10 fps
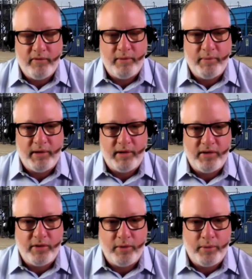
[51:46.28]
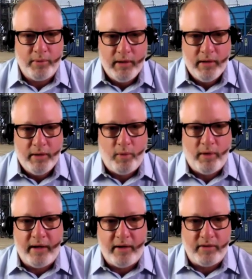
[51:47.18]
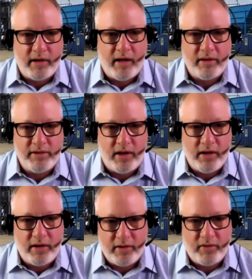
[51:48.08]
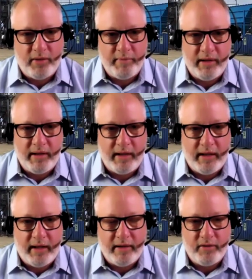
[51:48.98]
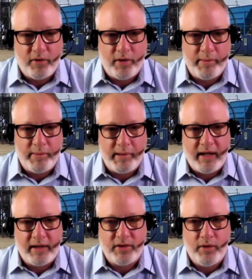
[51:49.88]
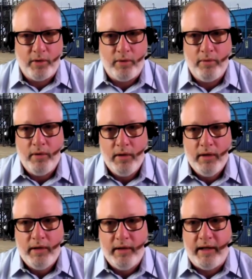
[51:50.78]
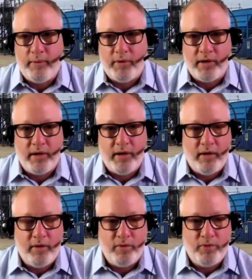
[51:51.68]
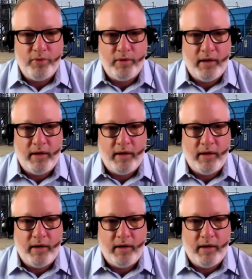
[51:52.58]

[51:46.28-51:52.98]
similar to 1-800-GOT-JUNK or something like that. So it'll be a national network of